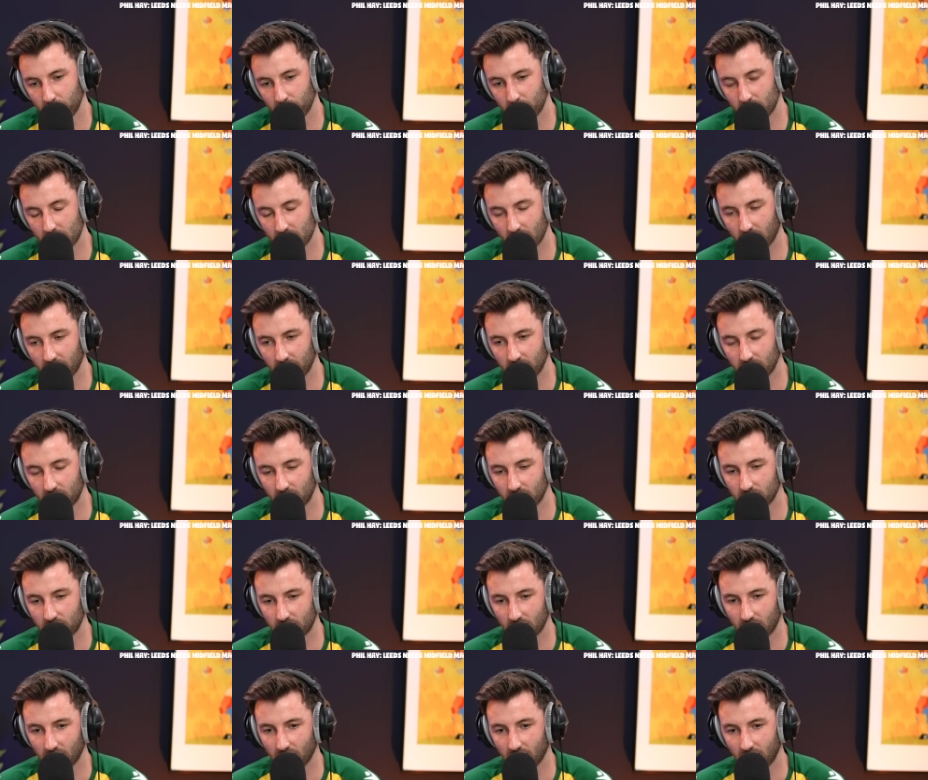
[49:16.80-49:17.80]
retired the
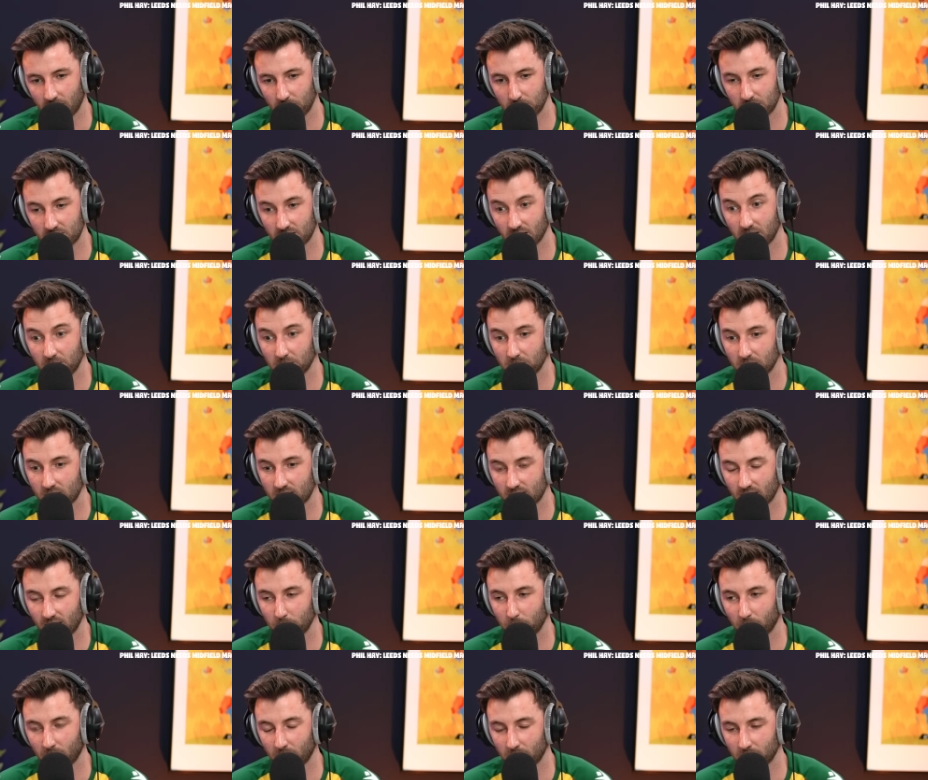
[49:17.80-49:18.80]
other day, like, I was genuinely
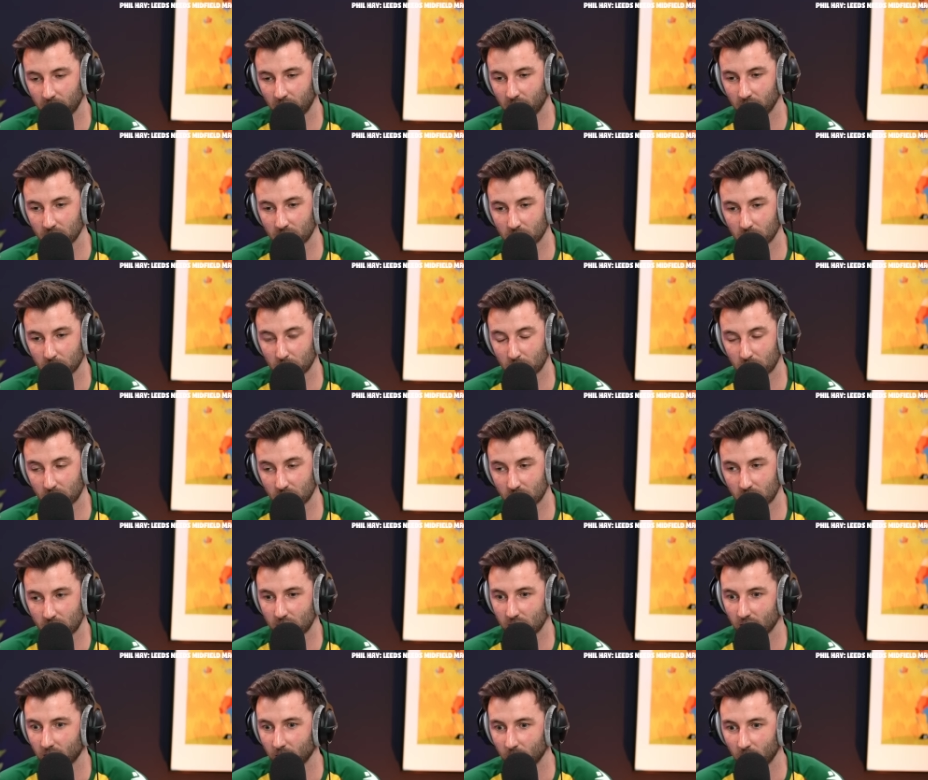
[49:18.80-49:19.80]
sad, but also I was just
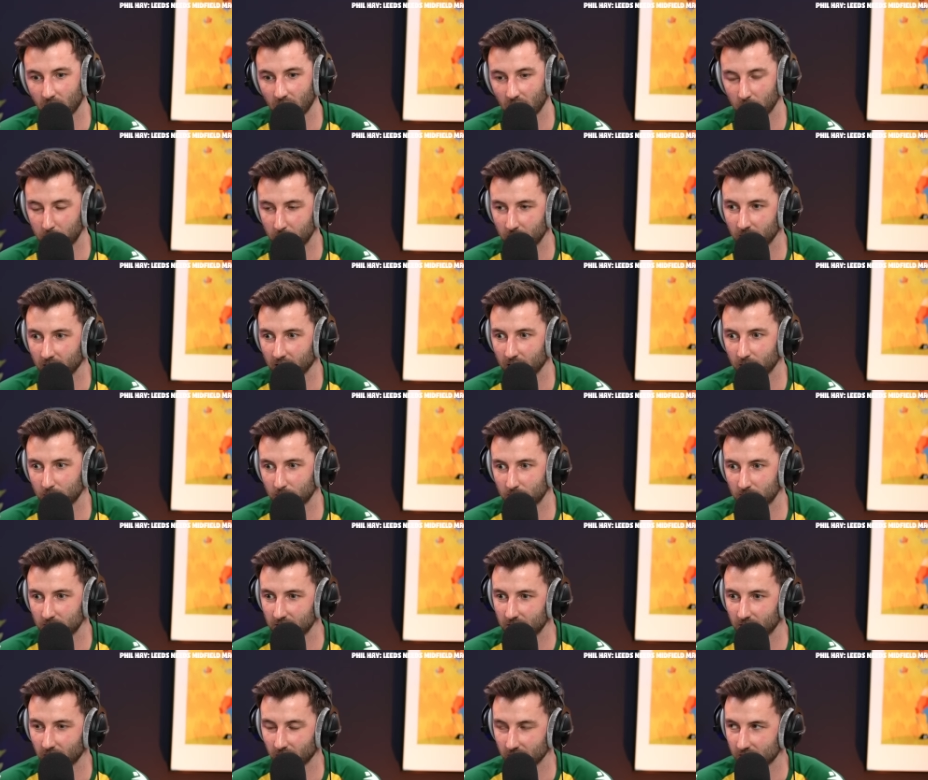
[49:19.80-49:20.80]
so happy that I
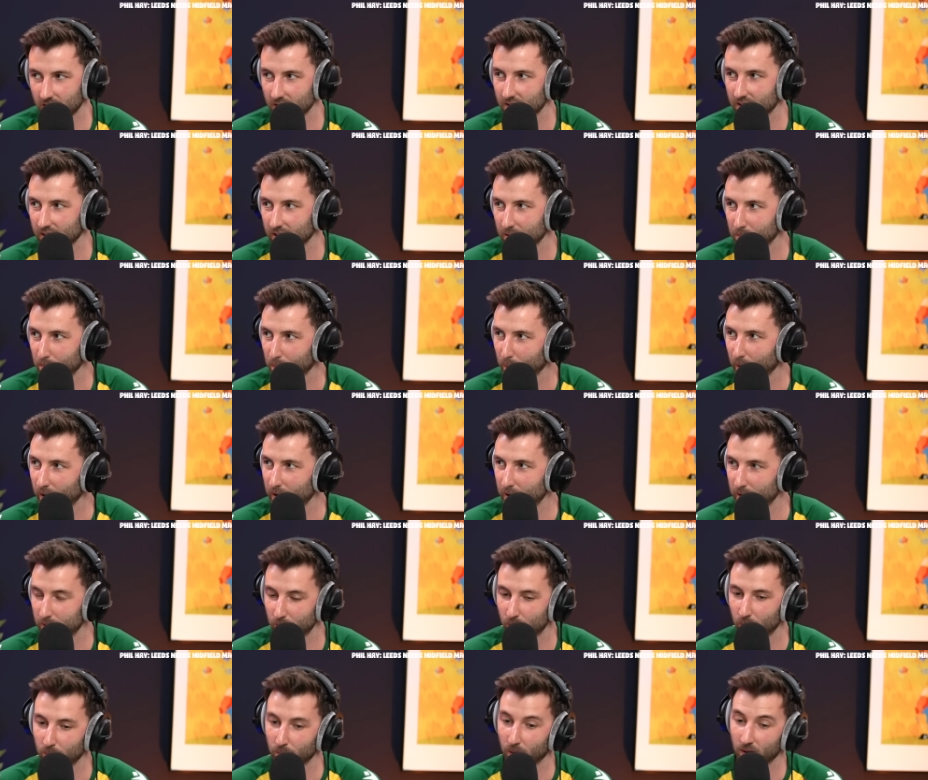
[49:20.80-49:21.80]
got to see him play
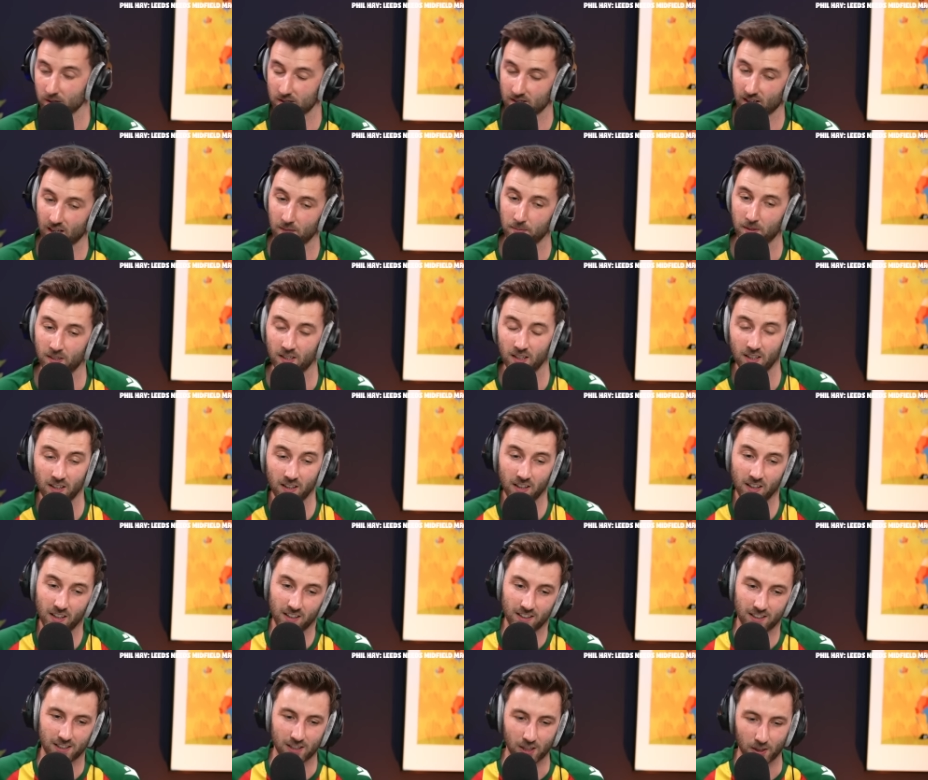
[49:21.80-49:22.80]
one more time. And
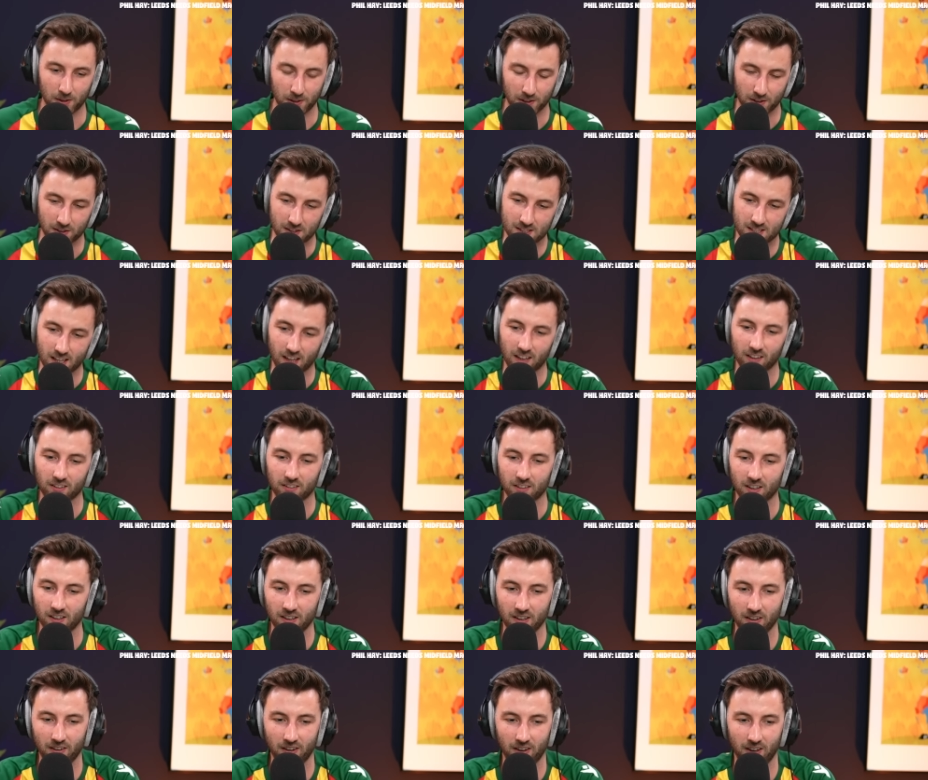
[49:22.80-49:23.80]
you could tell
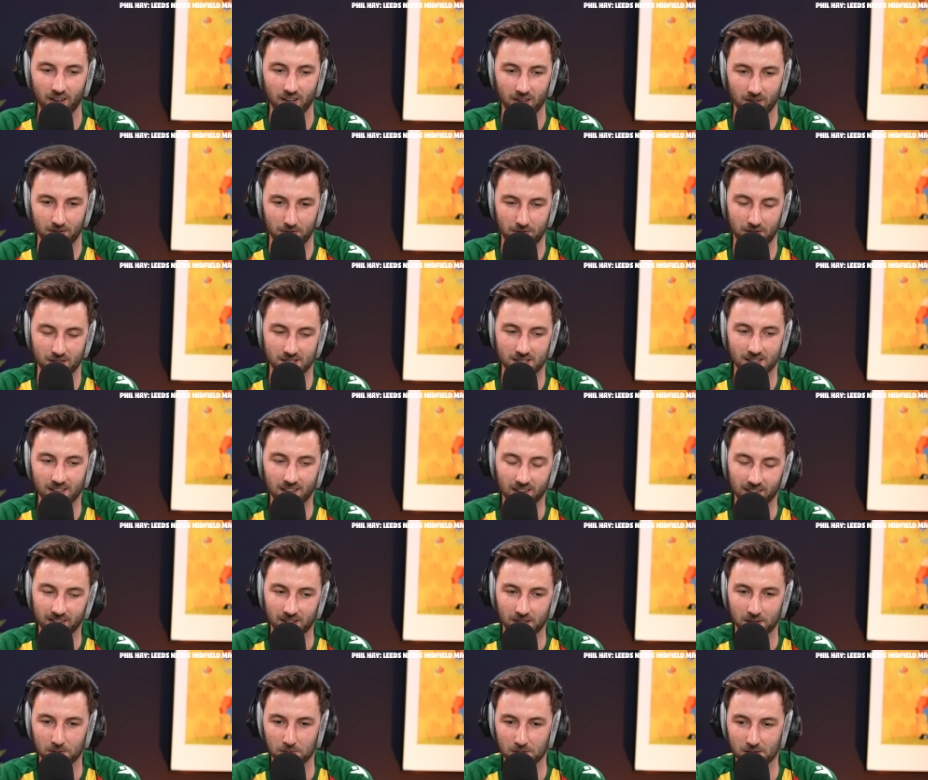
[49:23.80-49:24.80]
that
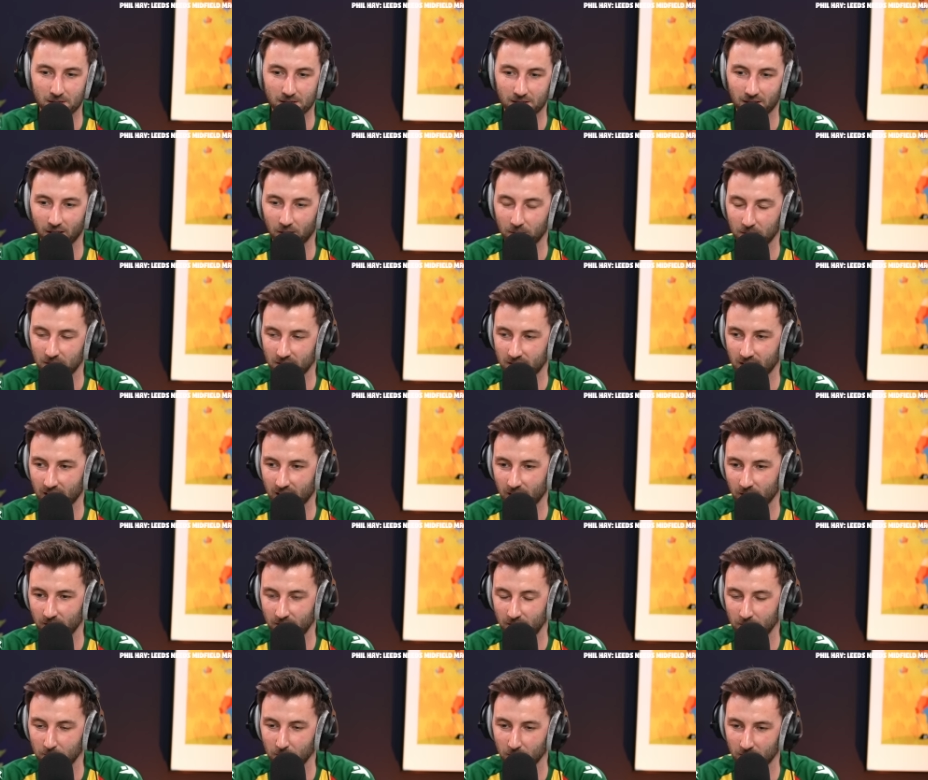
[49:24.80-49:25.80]
physically he was slowing
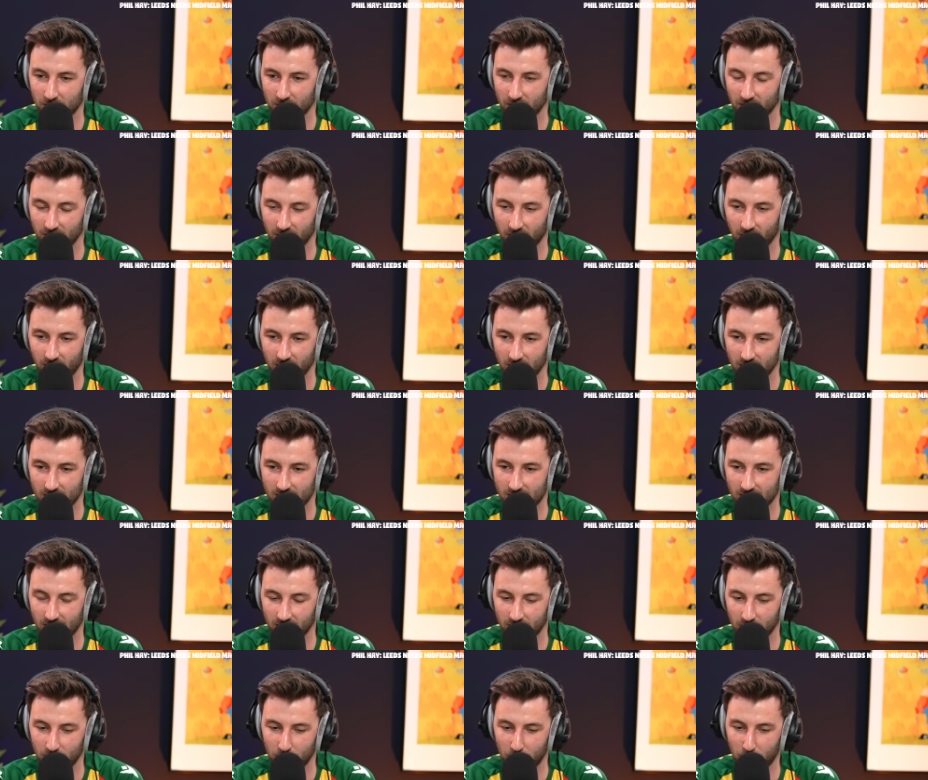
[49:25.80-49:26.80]
down and it wasn't the greatest
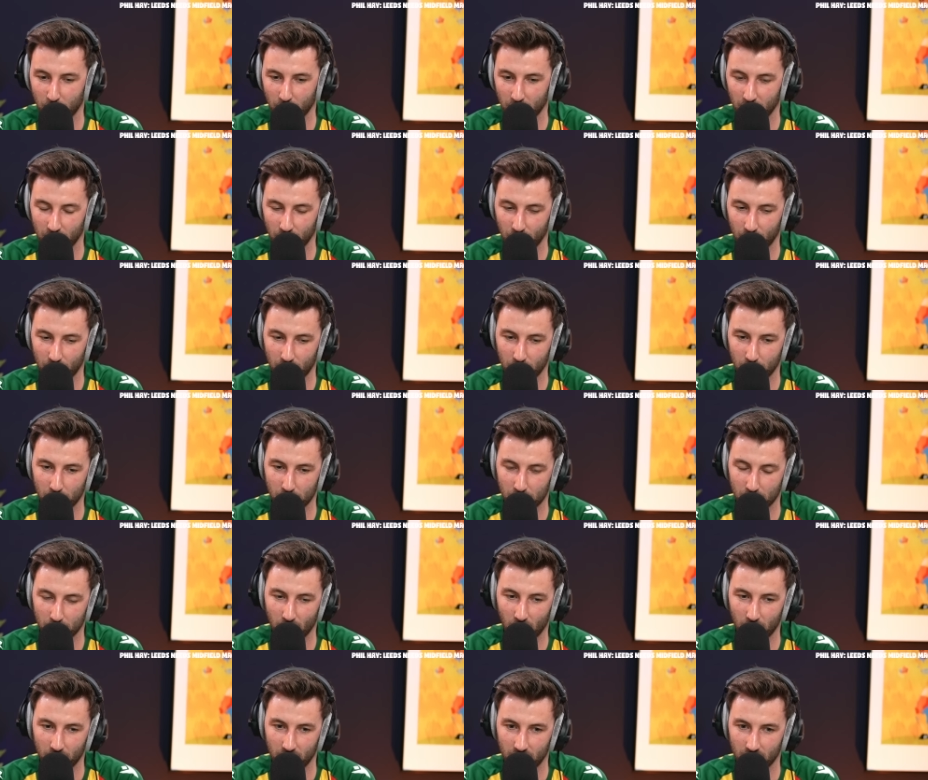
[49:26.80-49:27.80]
standard, but there was a
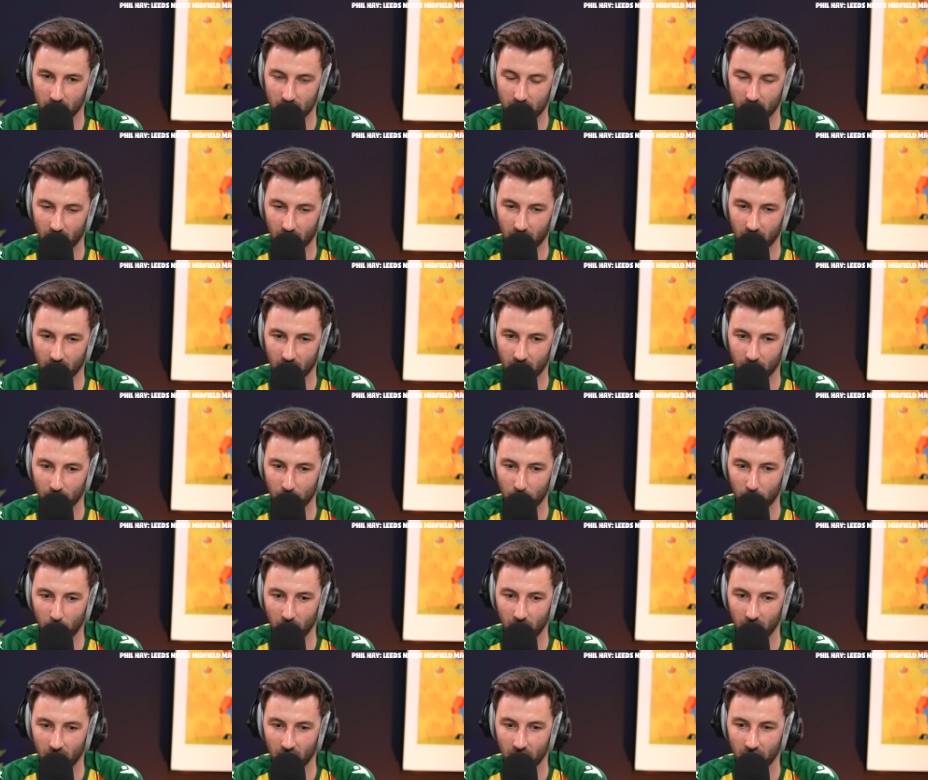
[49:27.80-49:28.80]
moment in the second half
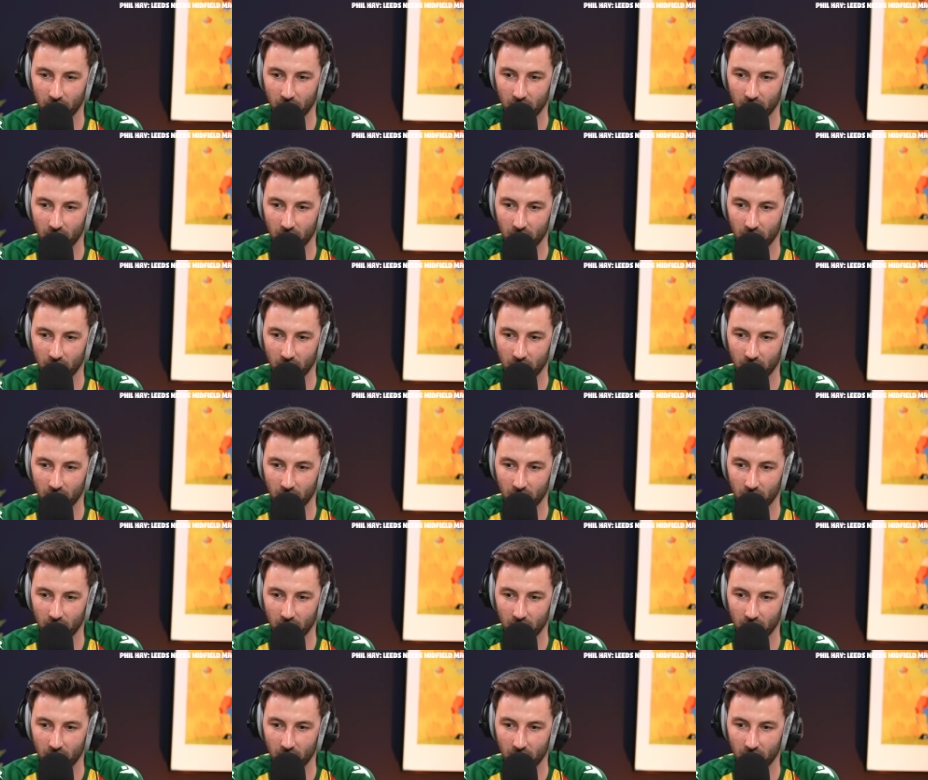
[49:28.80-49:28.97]
where